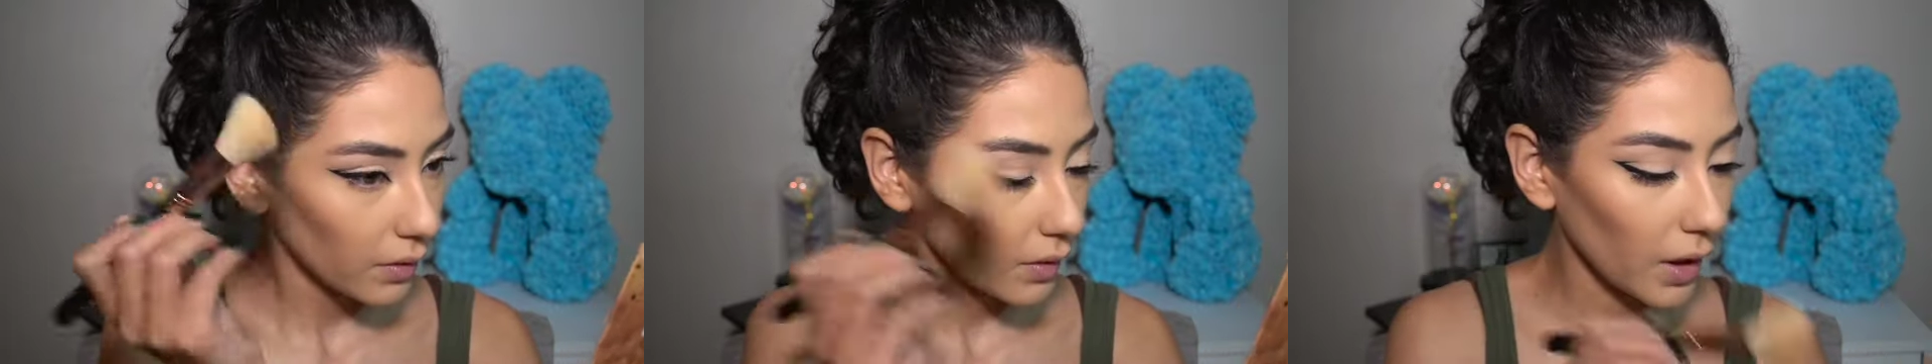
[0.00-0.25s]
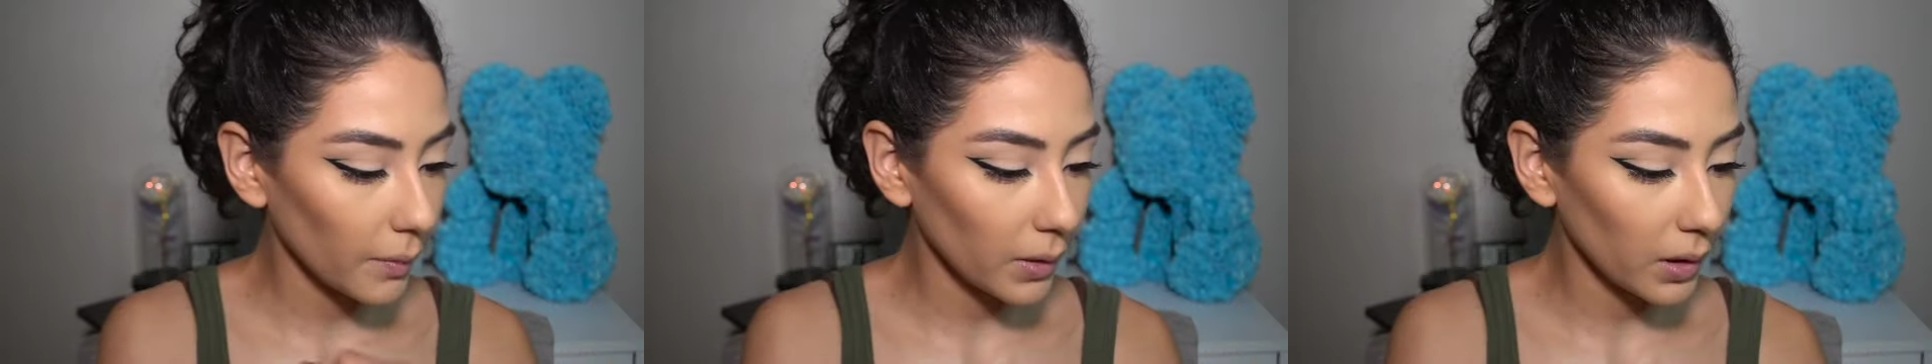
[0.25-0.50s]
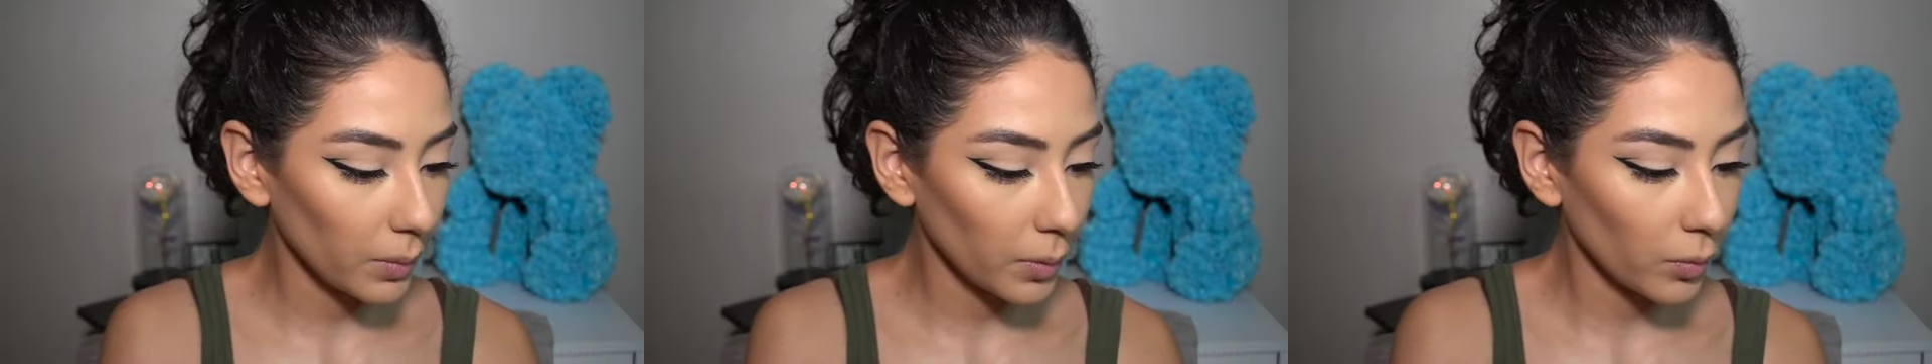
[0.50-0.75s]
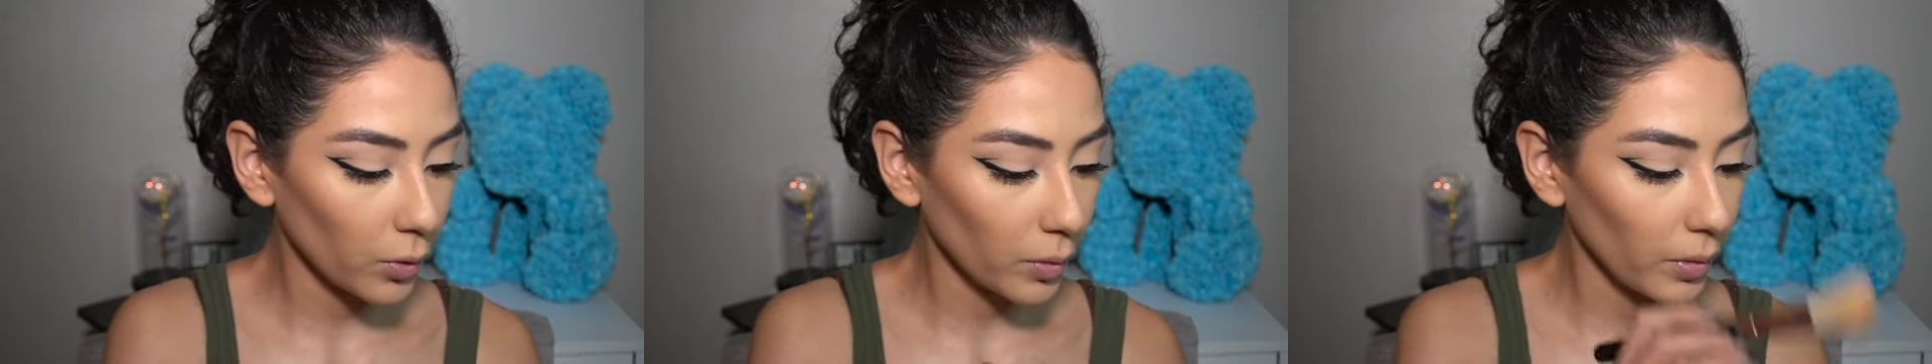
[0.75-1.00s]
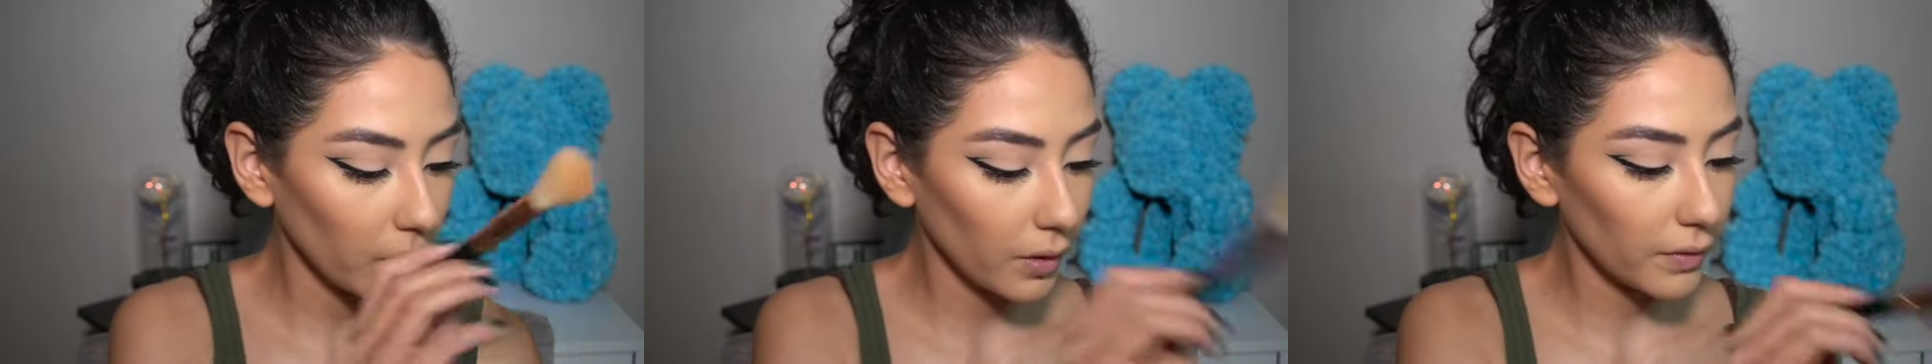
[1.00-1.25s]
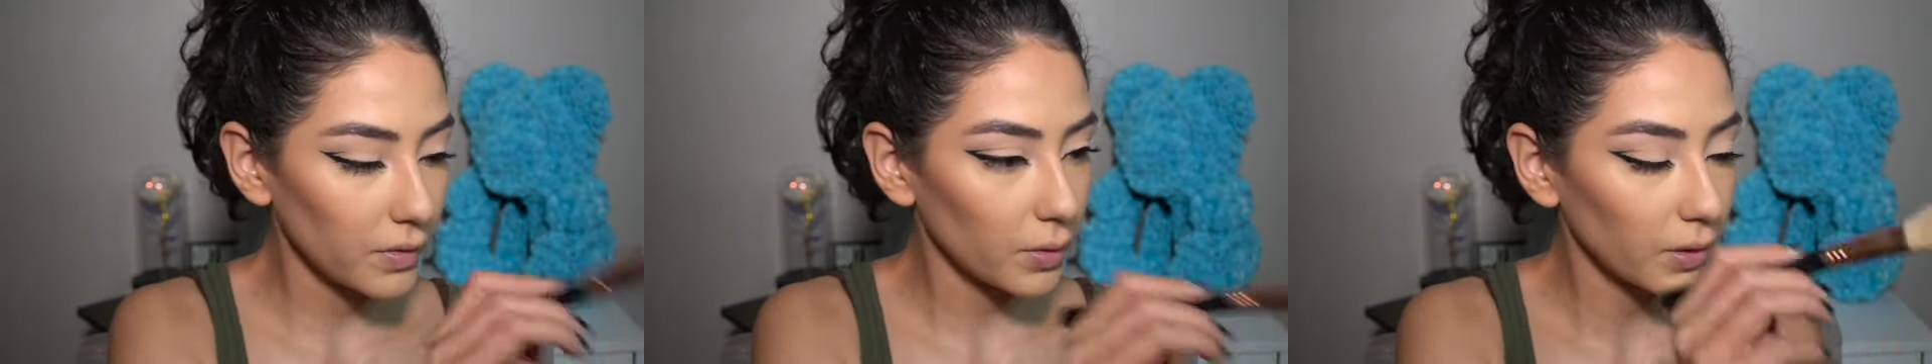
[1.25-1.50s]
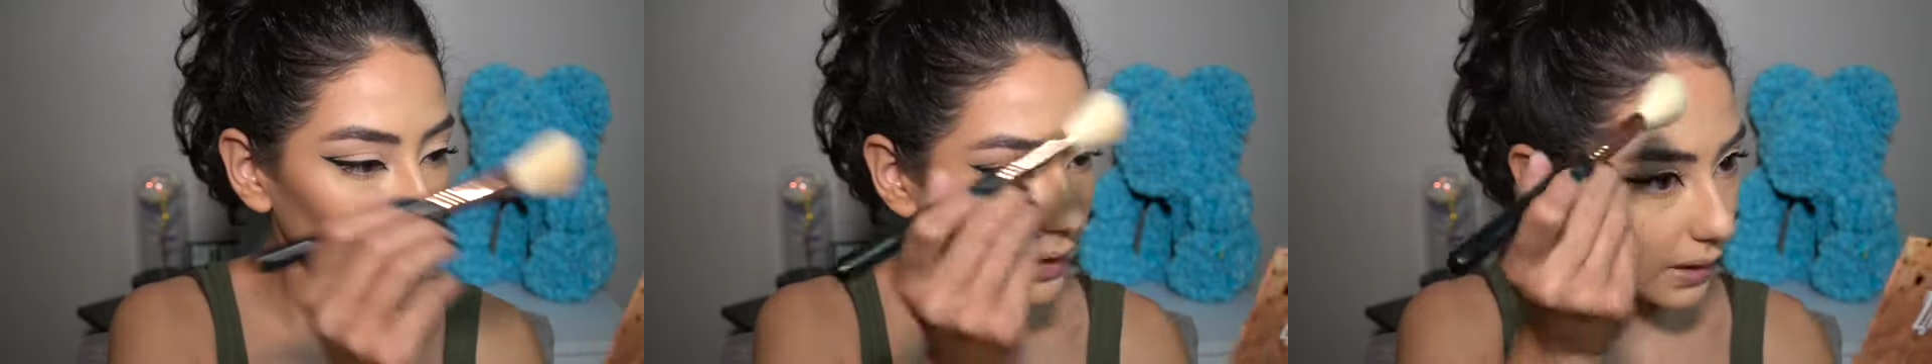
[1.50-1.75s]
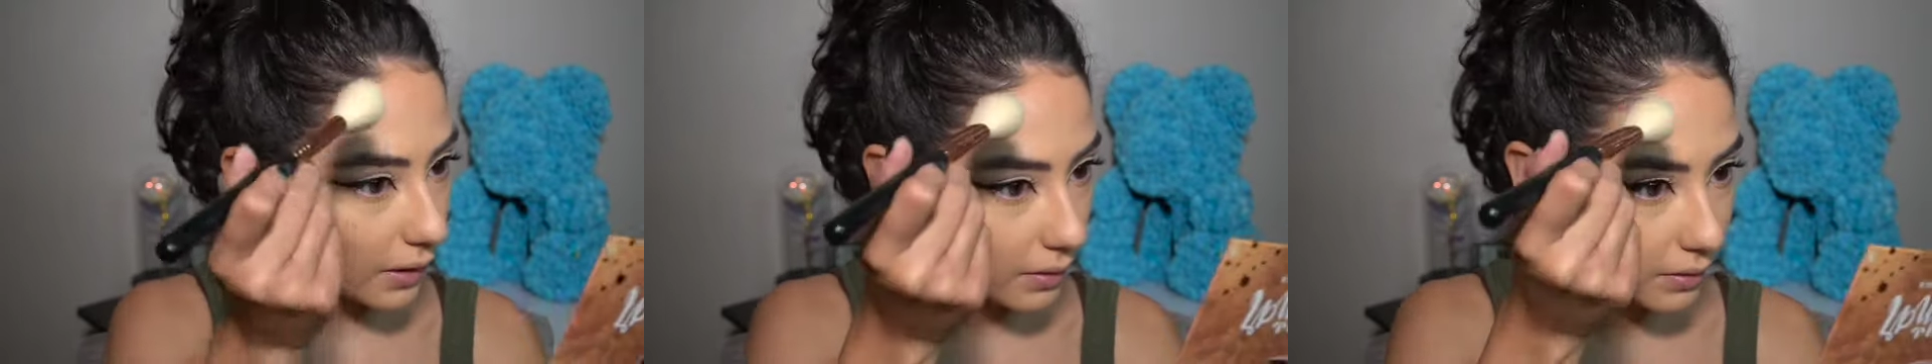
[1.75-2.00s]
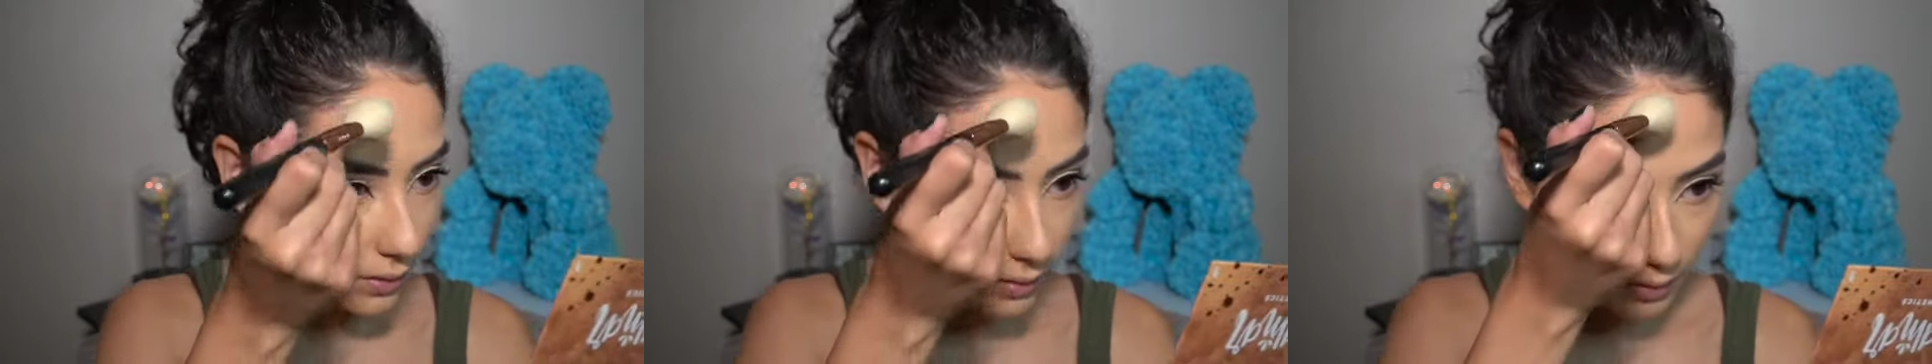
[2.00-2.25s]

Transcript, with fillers: Grab a little bit more of Soltera